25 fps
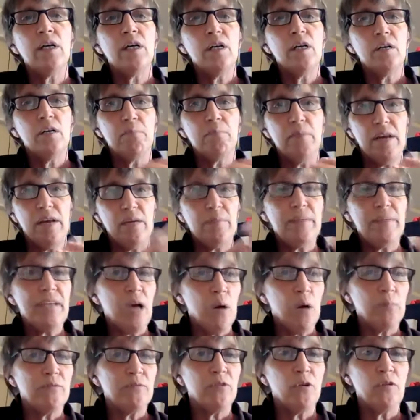may be
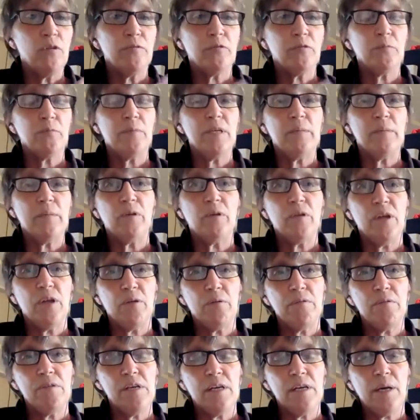helpful for people that are
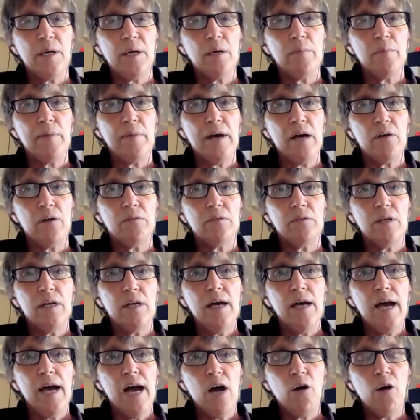thinking about
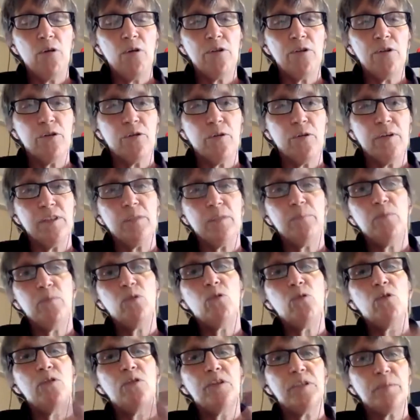how they're going to
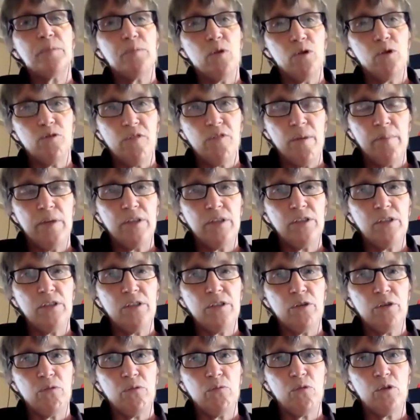pull this program into
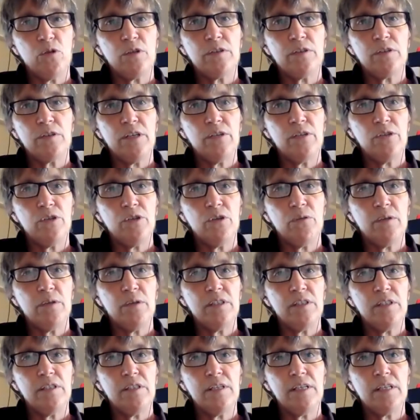their work they do, and
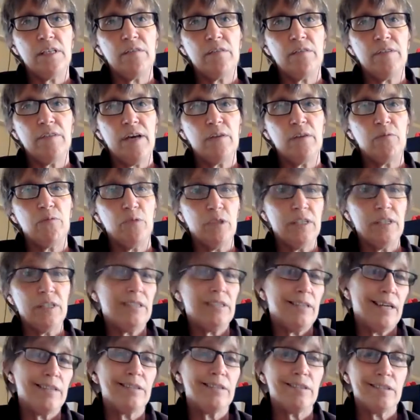to think of that really,
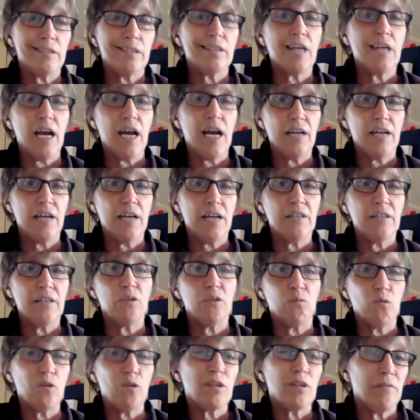that's the kind of the
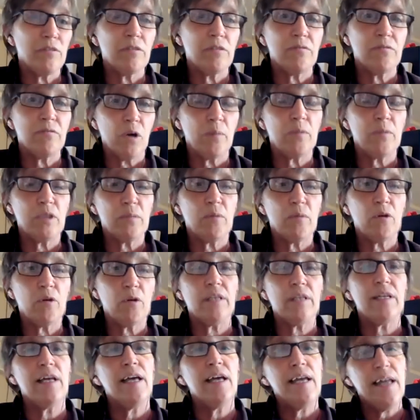work of the farmers
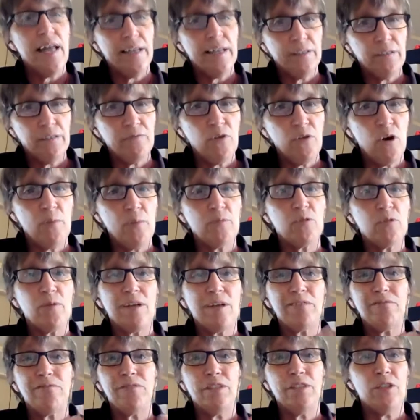market and the farm
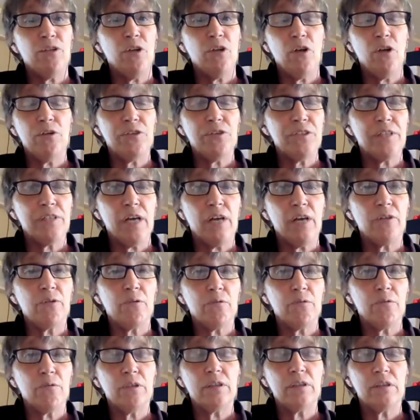direct field altogether
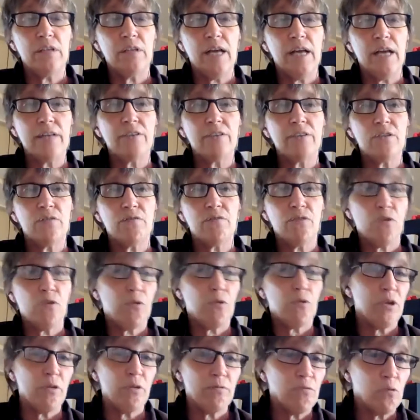in the last
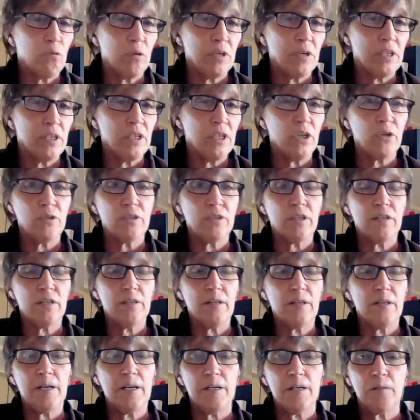30 or 40 years, I think.